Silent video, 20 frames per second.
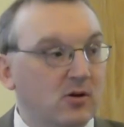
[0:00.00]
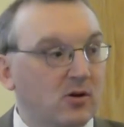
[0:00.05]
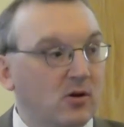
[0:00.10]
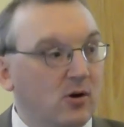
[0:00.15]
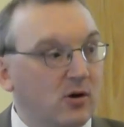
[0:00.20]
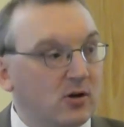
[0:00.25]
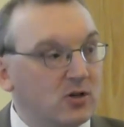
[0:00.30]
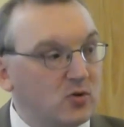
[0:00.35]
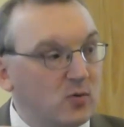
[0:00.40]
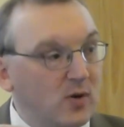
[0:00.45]

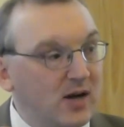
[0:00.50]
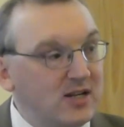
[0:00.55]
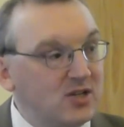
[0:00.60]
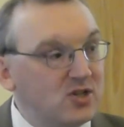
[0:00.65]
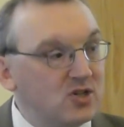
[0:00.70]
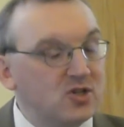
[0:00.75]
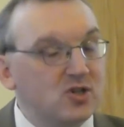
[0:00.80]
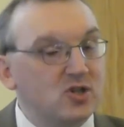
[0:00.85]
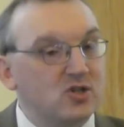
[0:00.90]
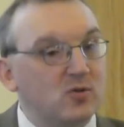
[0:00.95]
God's
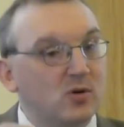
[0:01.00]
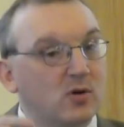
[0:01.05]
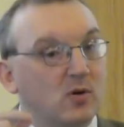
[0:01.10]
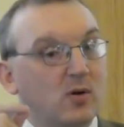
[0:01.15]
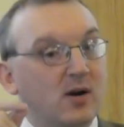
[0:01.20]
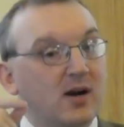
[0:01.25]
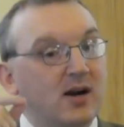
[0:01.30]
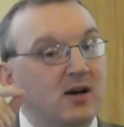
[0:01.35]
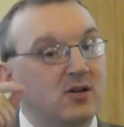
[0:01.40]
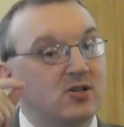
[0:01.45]
righteousness
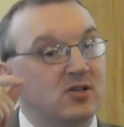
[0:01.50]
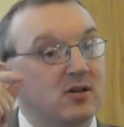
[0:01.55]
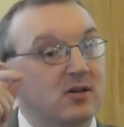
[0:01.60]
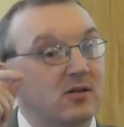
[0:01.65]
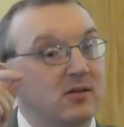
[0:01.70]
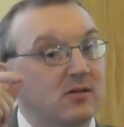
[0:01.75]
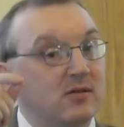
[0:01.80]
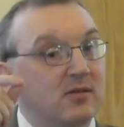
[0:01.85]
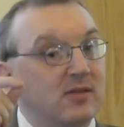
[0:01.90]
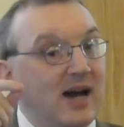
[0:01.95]
requires
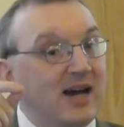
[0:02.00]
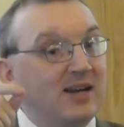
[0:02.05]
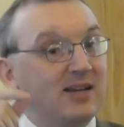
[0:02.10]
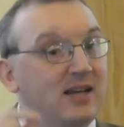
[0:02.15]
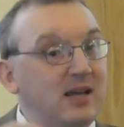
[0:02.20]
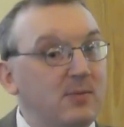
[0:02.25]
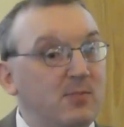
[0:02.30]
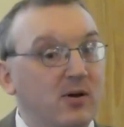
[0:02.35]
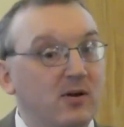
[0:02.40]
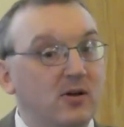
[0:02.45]
that
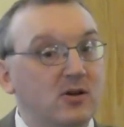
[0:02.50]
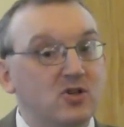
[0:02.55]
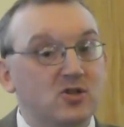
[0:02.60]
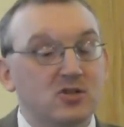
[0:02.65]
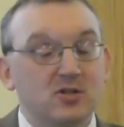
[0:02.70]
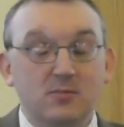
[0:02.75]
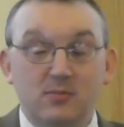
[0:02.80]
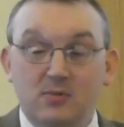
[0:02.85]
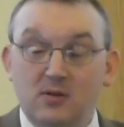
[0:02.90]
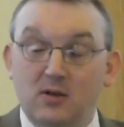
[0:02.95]
he
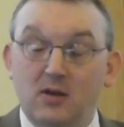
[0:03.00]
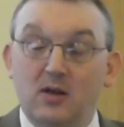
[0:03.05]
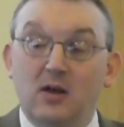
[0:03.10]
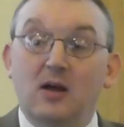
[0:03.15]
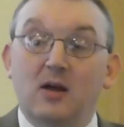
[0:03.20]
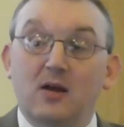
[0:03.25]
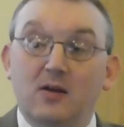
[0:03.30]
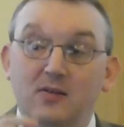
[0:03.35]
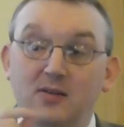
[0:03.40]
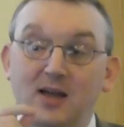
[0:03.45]
punishes them,
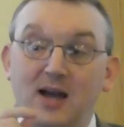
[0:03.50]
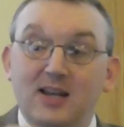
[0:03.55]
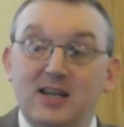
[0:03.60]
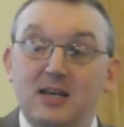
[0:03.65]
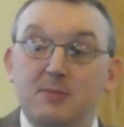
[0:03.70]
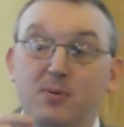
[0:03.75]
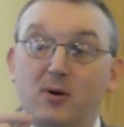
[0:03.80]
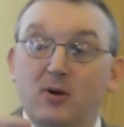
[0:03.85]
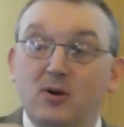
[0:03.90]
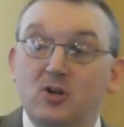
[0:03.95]
that
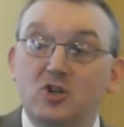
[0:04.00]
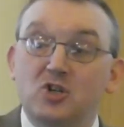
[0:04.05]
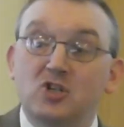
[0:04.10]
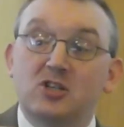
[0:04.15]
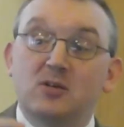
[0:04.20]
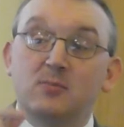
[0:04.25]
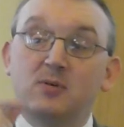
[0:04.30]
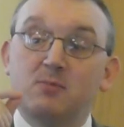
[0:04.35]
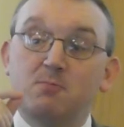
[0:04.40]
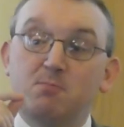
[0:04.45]
he punishes
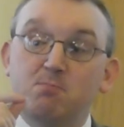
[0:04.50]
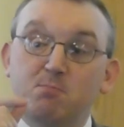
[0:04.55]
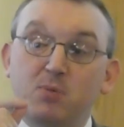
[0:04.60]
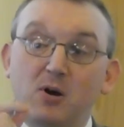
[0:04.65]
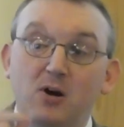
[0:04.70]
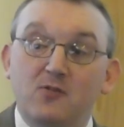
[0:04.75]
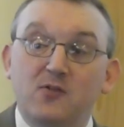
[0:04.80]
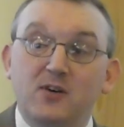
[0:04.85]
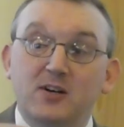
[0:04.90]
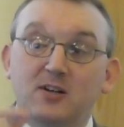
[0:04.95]
them in
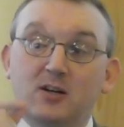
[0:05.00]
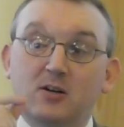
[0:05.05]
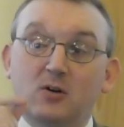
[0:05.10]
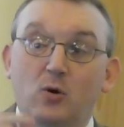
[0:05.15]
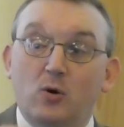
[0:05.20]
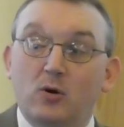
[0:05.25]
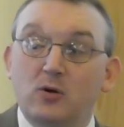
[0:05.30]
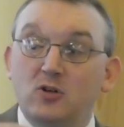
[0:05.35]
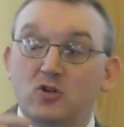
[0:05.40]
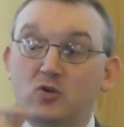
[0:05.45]
perfect
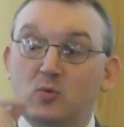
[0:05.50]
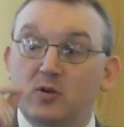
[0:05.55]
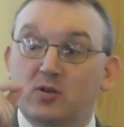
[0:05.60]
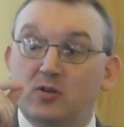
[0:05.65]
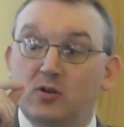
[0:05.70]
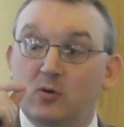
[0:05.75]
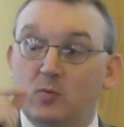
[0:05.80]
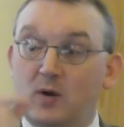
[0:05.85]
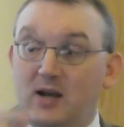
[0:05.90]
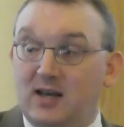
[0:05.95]
accordance with
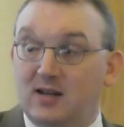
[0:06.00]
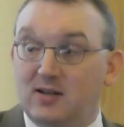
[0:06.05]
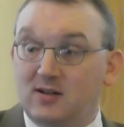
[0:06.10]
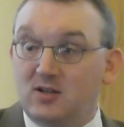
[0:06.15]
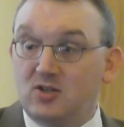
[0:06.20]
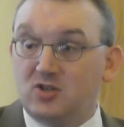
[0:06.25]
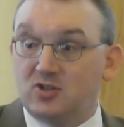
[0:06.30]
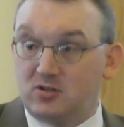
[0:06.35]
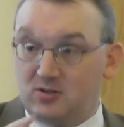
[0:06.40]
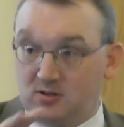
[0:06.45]
their
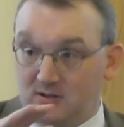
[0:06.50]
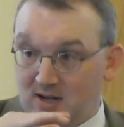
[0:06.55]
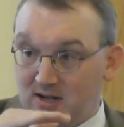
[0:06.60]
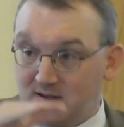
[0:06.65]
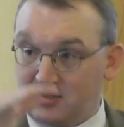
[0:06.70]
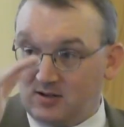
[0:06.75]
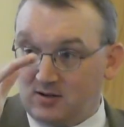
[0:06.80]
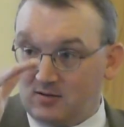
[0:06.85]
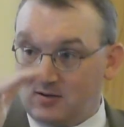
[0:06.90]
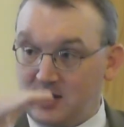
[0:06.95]
wickedness to
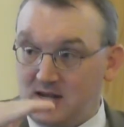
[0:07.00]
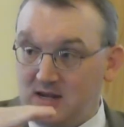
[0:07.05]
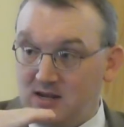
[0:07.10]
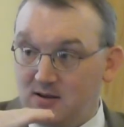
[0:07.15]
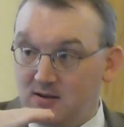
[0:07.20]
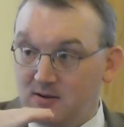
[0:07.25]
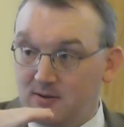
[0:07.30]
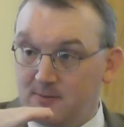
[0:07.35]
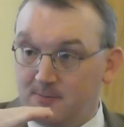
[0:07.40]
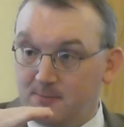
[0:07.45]
that degree,
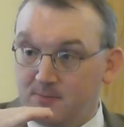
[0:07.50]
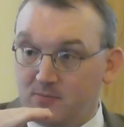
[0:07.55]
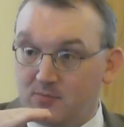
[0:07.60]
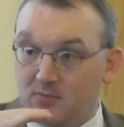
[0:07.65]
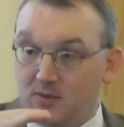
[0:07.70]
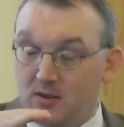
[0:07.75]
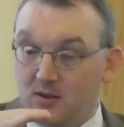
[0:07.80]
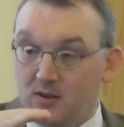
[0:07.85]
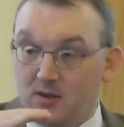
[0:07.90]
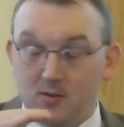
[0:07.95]

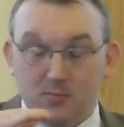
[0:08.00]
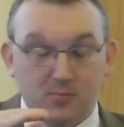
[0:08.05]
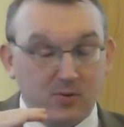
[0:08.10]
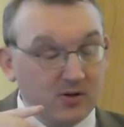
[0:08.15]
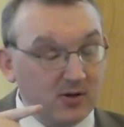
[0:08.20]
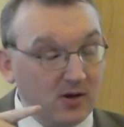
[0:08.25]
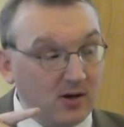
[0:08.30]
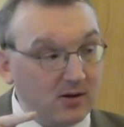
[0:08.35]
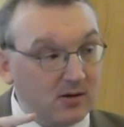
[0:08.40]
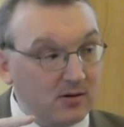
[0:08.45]

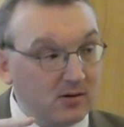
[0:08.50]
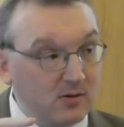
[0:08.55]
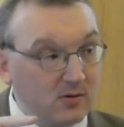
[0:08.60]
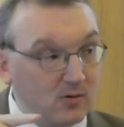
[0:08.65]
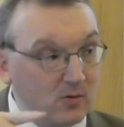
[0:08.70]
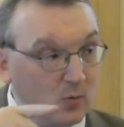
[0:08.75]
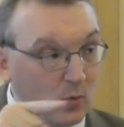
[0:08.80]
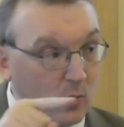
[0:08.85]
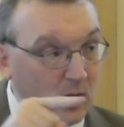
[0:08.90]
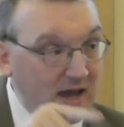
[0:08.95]
but not
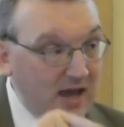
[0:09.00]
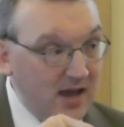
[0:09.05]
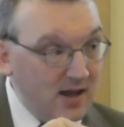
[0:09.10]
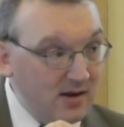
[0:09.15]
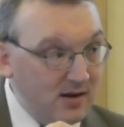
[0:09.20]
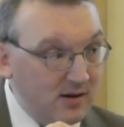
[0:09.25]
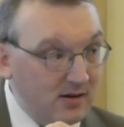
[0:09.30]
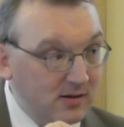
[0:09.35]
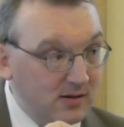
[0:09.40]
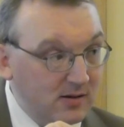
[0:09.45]

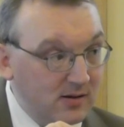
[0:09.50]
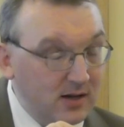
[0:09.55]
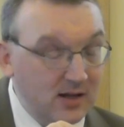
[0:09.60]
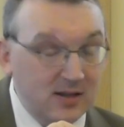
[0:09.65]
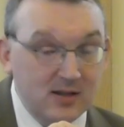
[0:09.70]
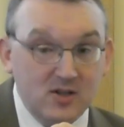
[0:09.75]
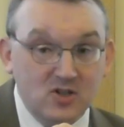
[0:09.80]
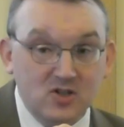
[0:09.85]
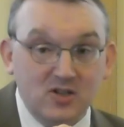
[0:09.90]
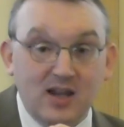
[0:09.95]
when in
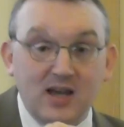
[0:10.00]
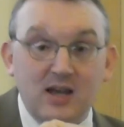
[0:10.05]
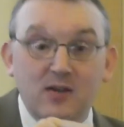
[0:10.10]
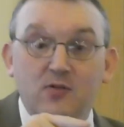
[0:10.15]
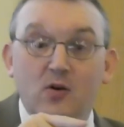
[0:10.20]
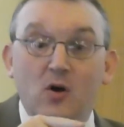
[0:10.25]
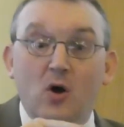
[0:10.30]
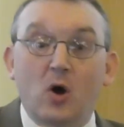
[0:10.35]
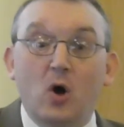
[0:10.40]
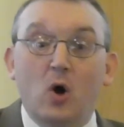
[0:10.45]
this life
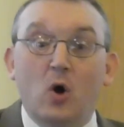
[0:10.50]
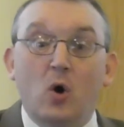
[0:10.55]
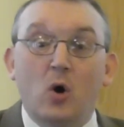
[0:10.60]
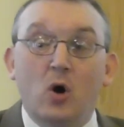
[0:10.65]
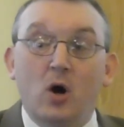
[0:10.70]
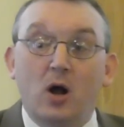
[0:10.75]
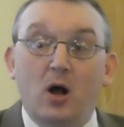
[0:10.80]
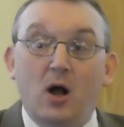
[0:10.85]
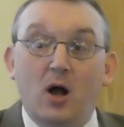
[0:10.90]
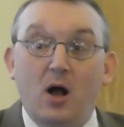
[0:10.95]

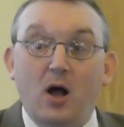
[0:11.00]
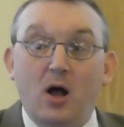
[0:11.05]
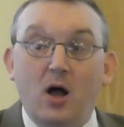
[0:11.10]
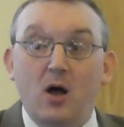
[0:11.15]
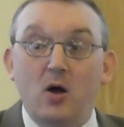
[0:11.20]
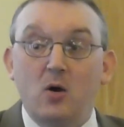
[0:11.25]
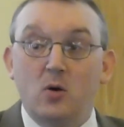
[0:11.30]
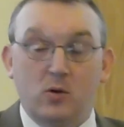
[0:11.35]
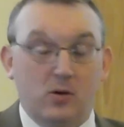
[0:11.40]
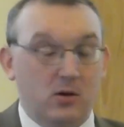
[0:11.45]
or
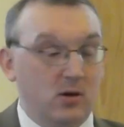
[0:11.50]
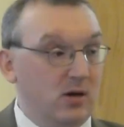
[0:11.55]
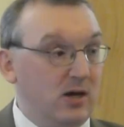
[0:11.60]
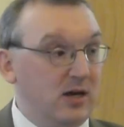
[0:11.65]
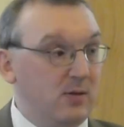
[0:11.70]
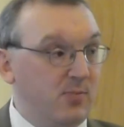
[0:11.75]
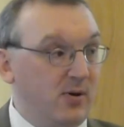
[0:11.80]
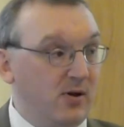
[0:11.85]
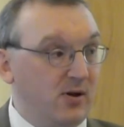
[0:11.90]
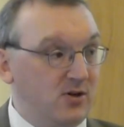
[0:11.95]
how
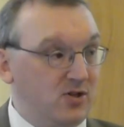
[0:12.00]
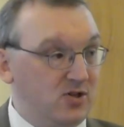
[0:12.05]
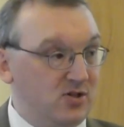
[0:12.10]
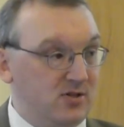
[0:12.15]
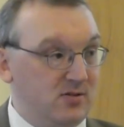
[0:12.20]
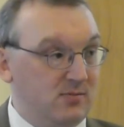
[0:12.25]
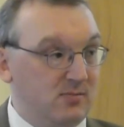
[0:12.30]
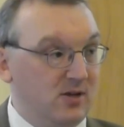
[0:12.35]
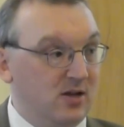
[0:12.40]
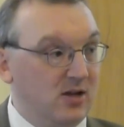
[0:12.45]
he punishes
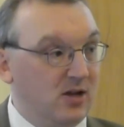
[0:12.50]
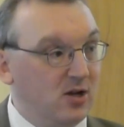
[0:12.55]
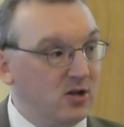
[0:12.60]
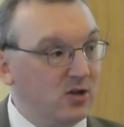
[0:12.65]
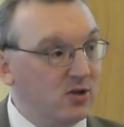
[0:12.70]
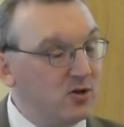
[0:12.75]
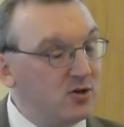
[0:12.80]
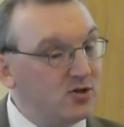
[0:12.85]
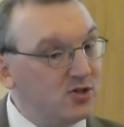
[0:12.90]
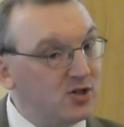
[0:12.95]
them.
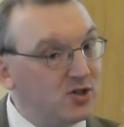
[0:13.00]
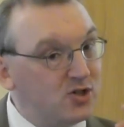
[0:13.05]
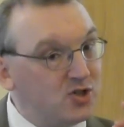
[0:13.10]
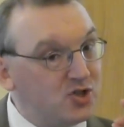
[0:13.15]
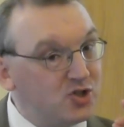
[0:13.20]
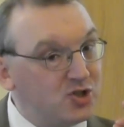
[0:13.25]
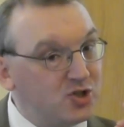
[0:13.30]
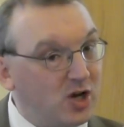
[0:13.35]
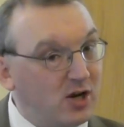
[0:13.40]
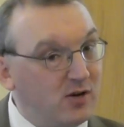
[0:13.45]
There's a
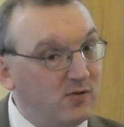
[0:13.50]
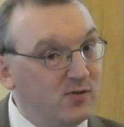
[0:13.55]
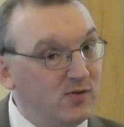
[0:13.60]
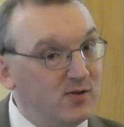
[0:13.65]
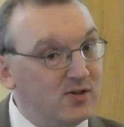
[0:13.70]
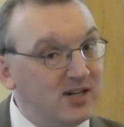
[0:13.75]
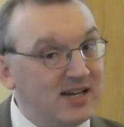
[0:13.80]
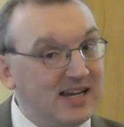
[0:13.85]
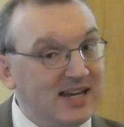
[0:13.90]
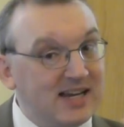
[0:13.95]

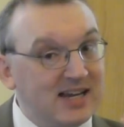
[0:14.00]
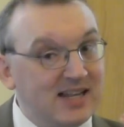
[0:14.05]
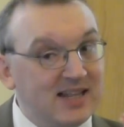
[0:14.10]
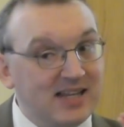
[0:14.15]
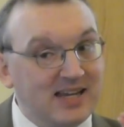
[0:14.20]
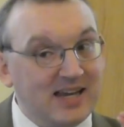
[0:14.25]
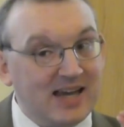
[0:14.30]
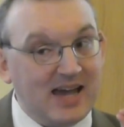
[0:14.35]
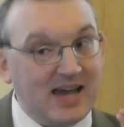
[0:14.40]
sovereignty in the